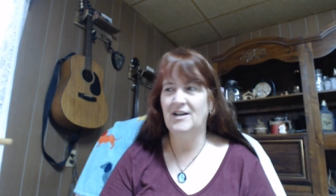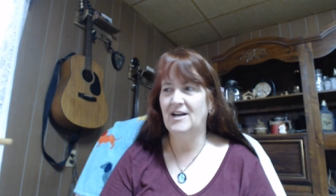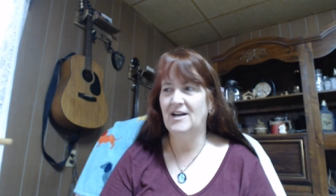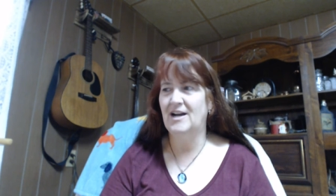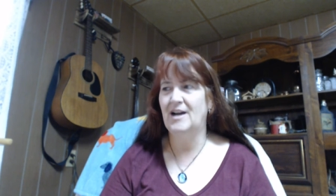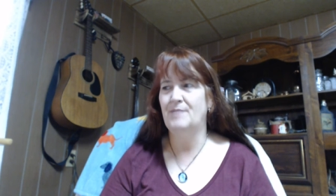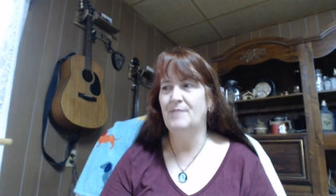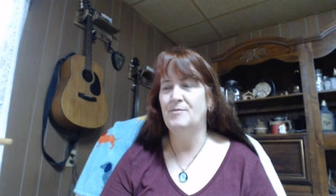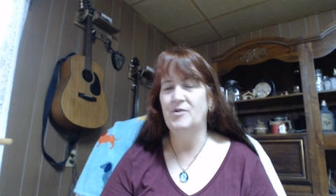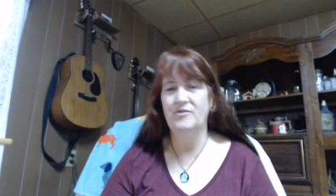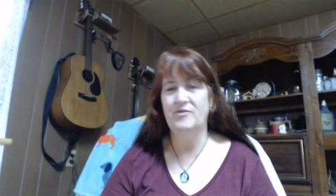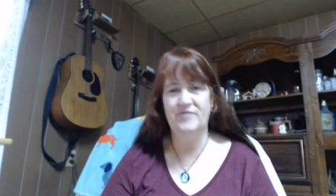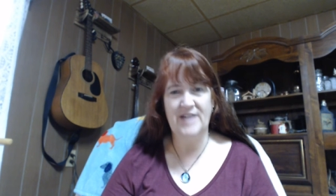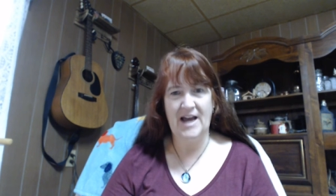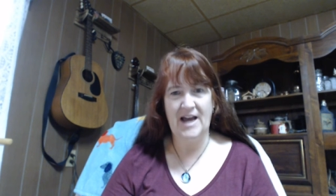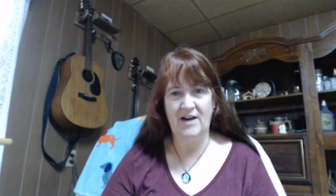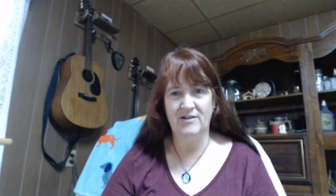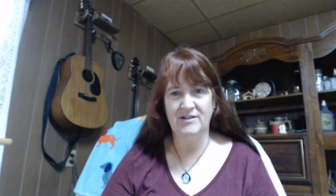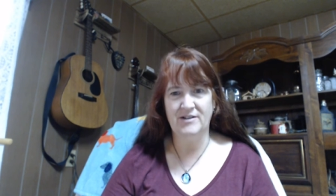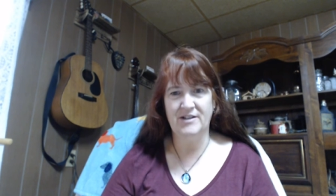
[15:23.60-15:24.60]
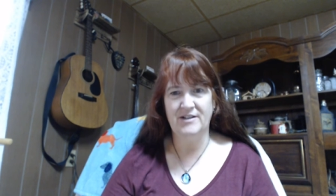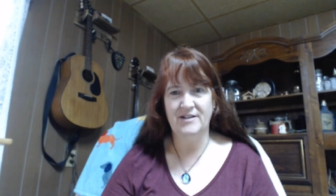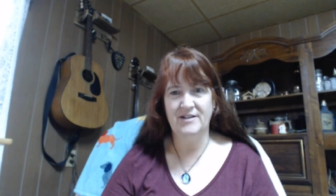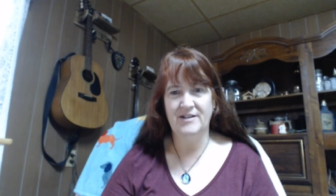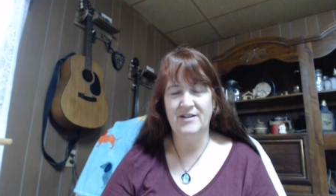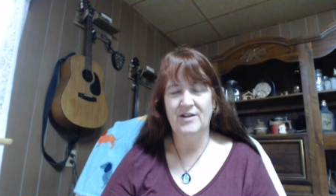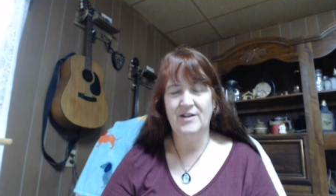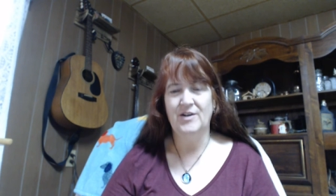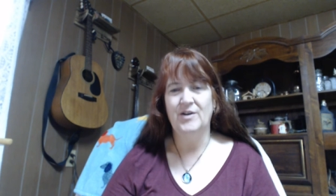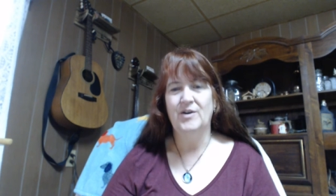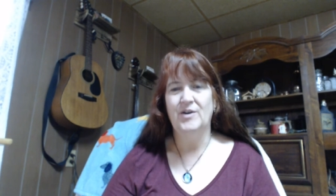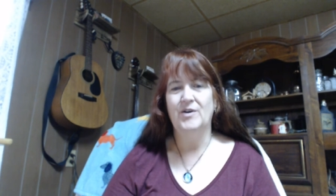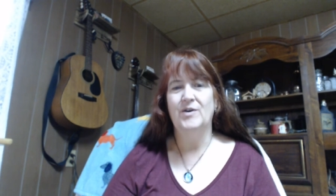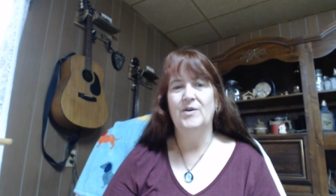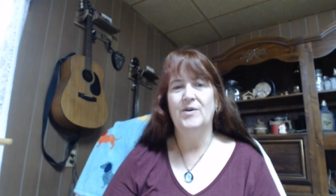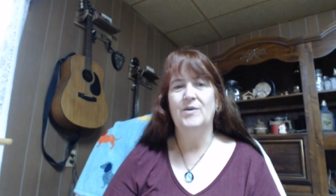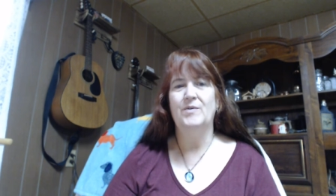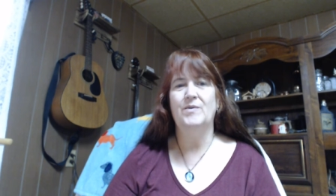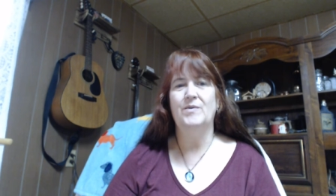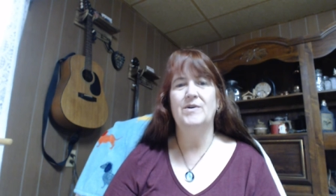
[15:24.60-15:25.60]
I moved out
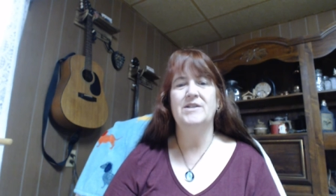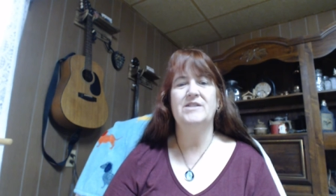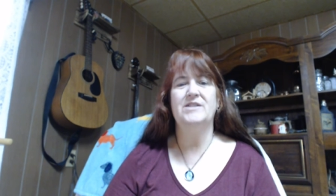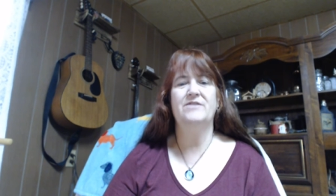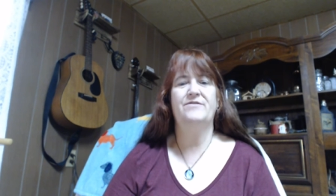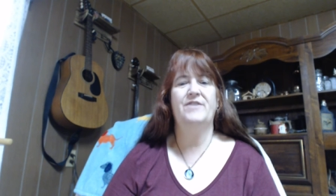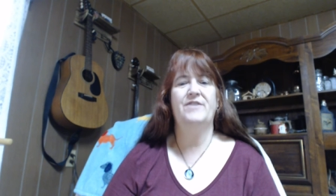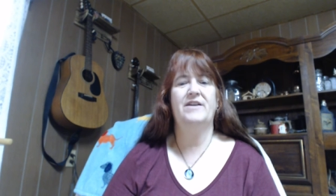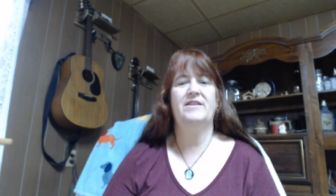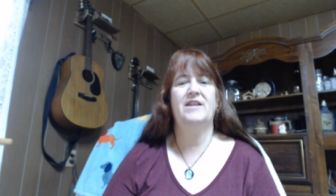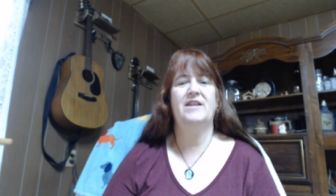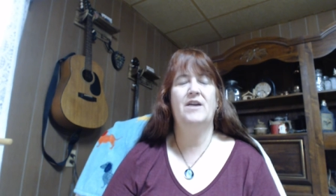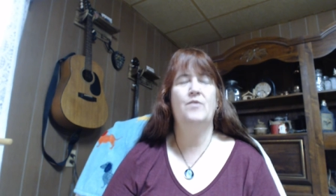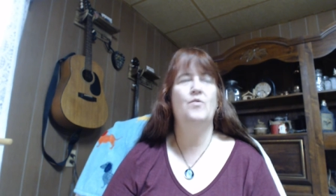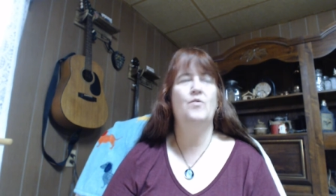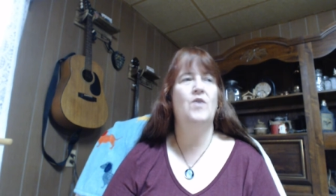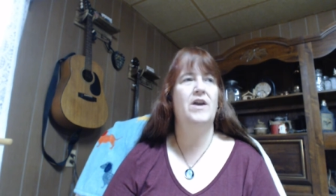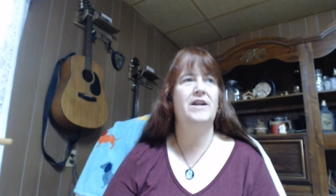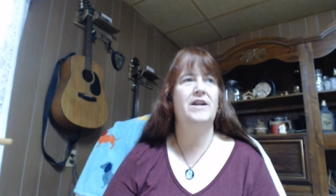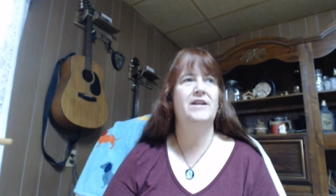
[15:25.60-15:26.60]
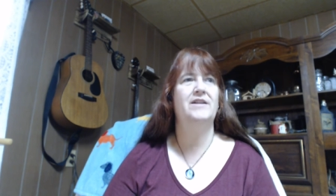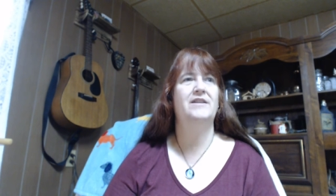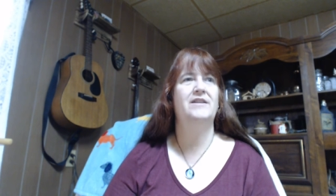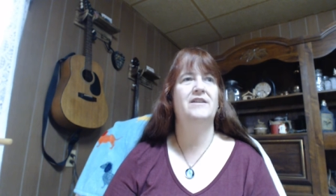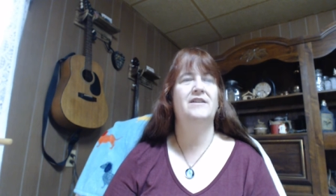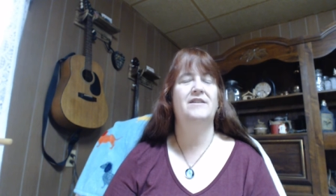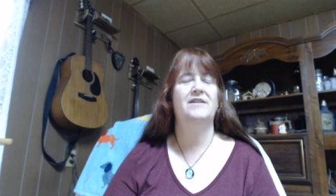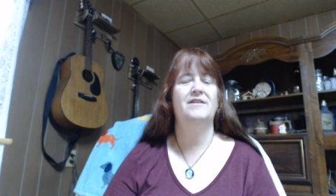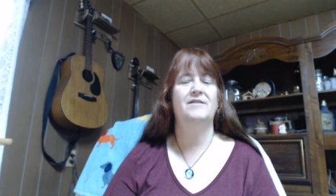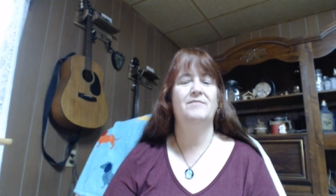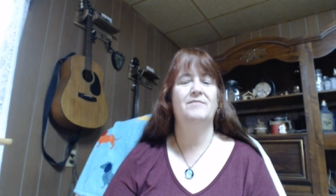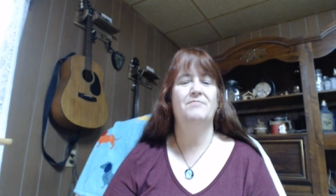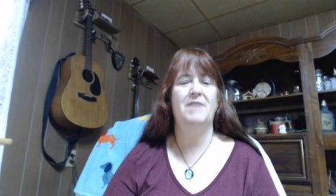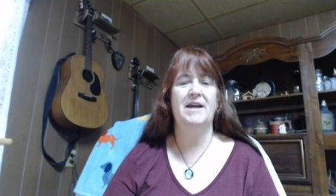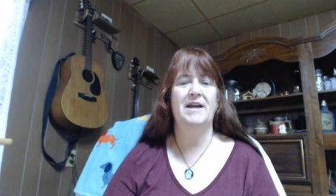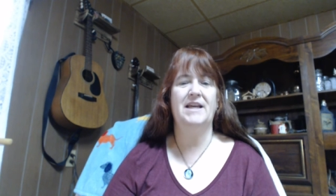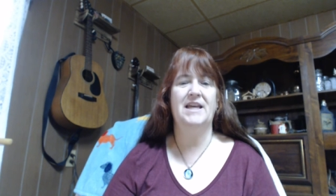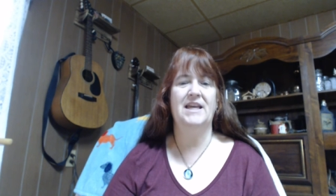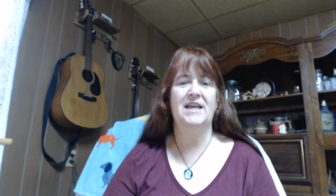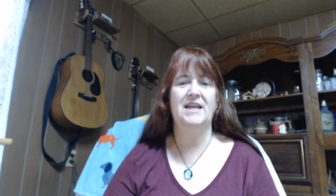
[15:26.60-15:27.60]
was the fact that I wanted
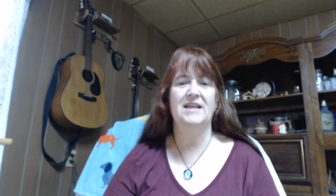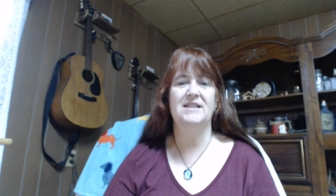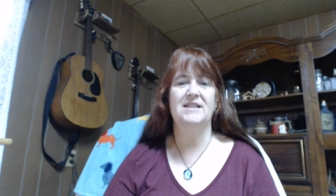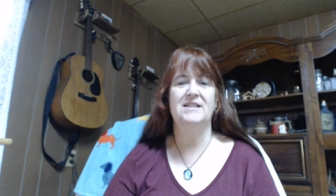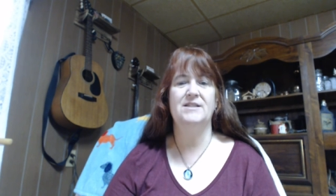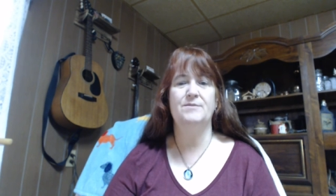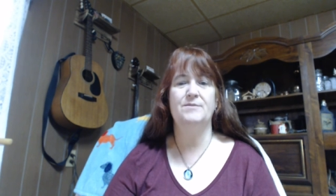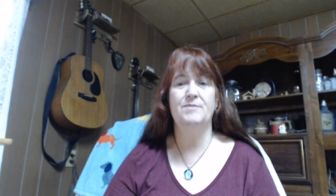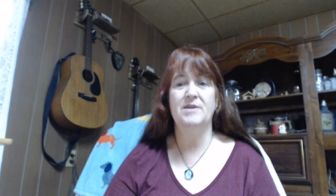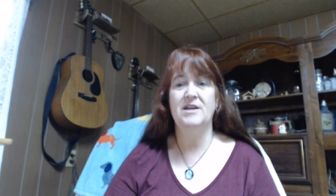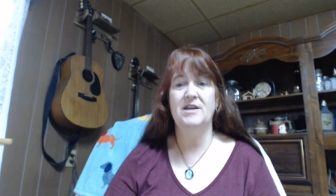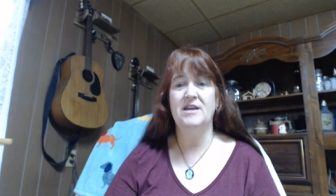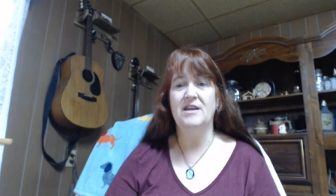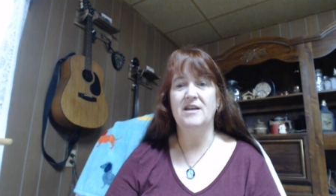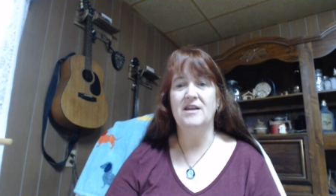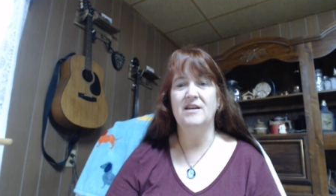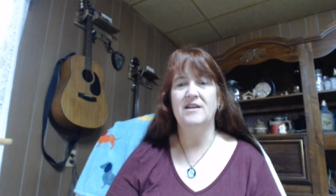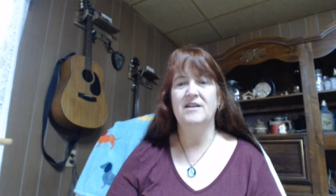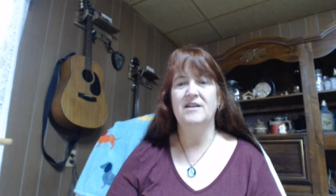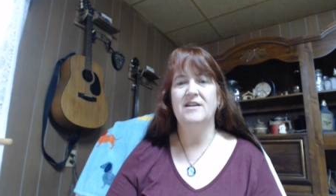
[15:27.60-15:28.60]
my kids to be